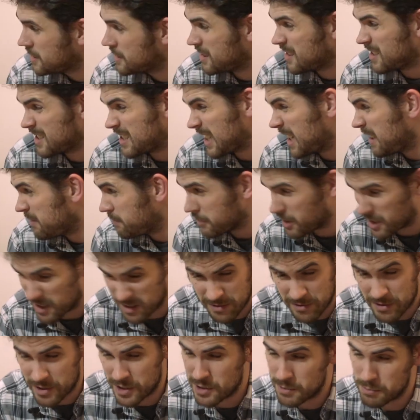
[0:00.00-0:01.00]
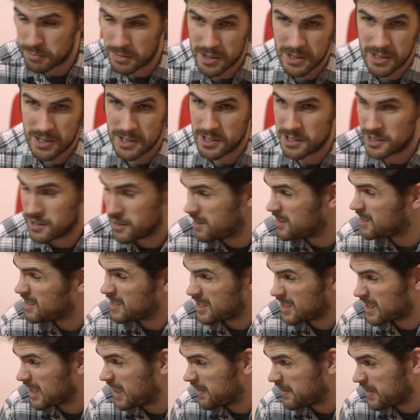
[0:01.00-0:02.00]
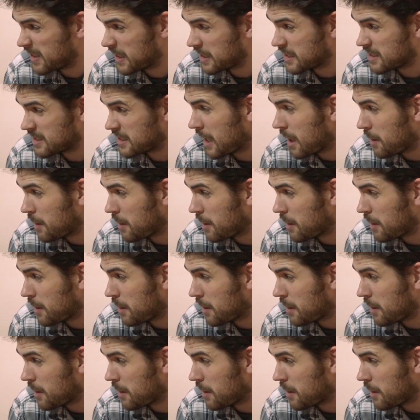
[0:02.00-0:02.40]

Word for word: the same kind of first person shooters the same things